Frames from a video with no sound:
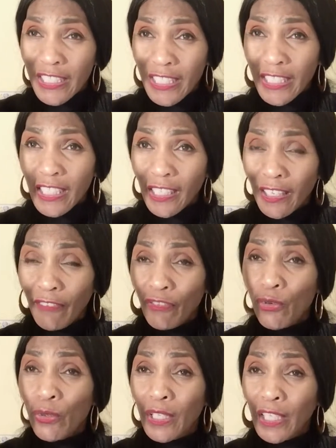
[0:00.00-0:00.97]
just to give
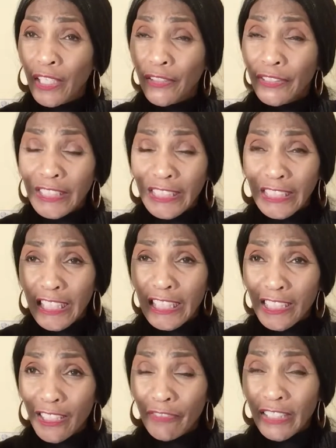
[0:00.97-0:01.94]
you a clear
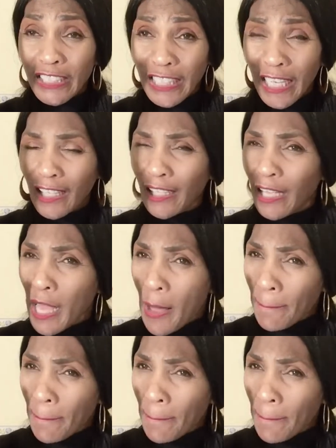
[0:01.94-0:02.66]
distinction of exactly,